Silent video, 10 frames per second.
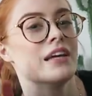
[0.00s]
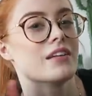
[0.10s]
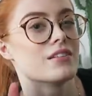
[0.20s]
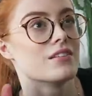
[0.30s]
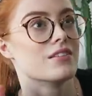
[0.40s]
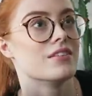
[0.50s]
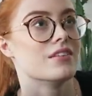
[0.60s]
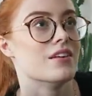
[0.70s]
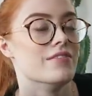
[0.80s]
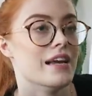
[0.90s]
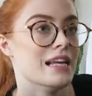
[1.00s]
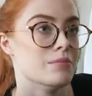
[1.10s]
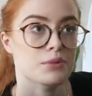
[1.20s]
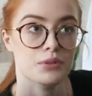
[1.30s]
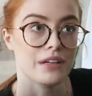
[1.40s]
like
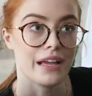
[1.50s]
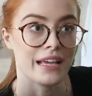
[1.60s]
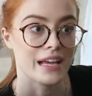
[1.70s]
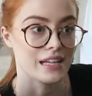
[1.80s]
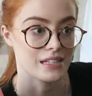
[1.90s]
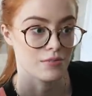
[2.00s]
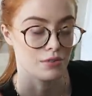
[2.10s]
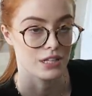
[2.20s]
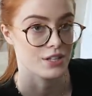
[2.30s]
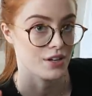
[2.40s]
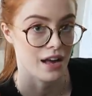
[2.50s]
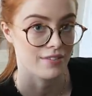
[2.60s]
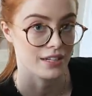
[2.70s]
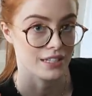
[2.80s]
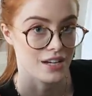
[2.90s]
available in case I really don't
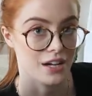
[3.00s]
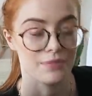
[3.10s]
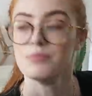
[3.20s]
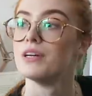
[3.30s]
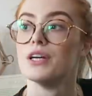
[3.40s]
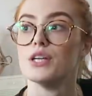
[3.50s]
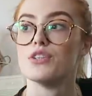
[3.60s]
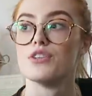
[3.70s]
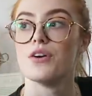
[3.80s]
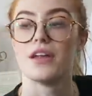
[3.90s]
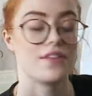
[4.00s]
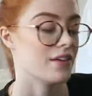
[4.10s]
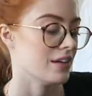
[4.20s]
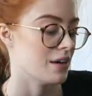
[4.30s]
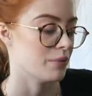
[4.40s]
have any time to do
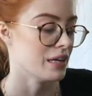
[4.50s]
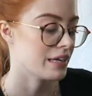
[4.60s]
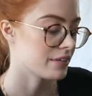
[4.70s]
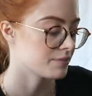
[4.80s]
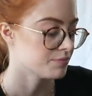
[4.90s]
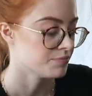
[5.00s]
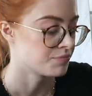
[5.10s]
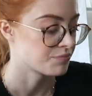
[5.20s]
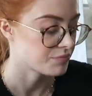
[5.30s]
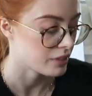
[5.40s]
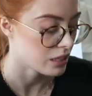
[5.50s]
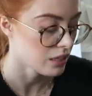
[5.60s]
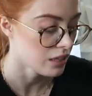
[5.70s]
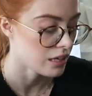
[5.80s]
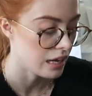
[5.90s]
anything that week
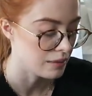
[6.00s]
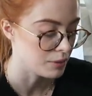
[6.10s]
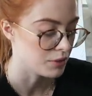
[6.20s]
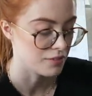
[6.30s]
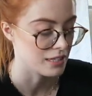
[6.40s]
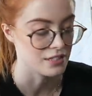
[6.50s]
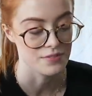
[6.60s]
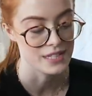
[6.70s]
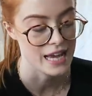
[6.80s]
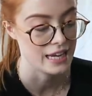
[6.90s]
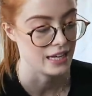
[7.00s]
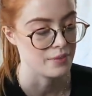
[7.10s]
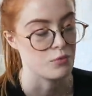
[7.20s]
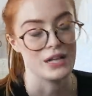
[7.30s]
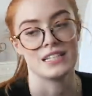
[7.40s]
um, on a random day
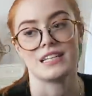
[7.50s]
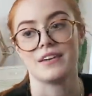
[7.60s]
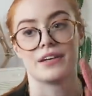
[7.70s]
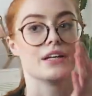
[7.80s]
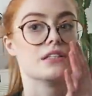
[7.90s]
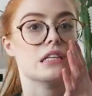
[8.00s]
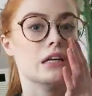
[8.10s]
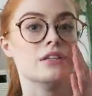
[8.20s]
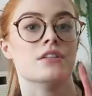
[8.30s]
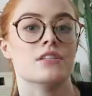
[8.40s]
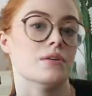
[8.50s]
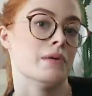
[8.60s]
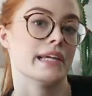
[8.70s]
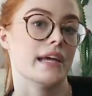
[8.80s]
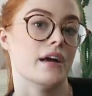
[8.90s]
like Wednesday I'm going to London so I
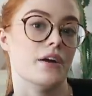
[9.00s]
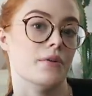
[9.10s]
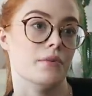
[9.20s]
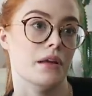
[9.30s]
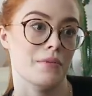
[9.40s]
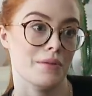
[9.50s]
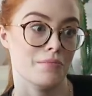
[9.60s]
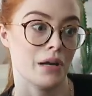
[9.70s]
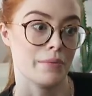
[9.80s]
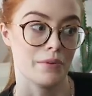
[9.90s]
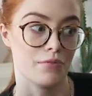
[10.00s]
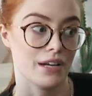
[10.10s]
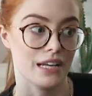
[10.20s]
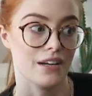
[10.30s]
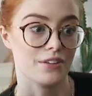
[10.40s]
might get home and I might be
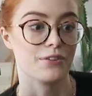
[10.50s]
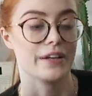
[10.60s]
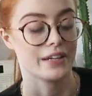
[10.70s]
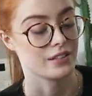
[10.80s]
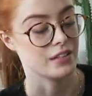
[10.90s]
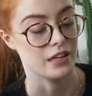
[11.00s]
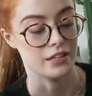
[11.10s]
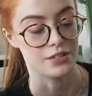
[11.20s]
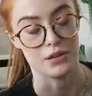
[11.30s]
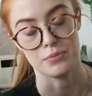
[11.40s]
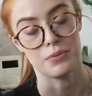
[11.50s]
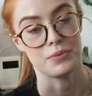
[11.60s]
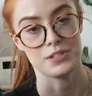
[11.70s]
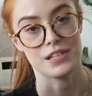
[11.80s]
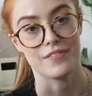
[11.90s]
really hungry and so I'd
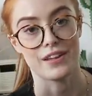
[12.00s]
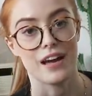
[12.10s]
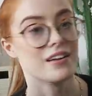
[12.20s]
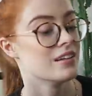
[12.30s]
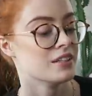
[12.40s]
probably just have that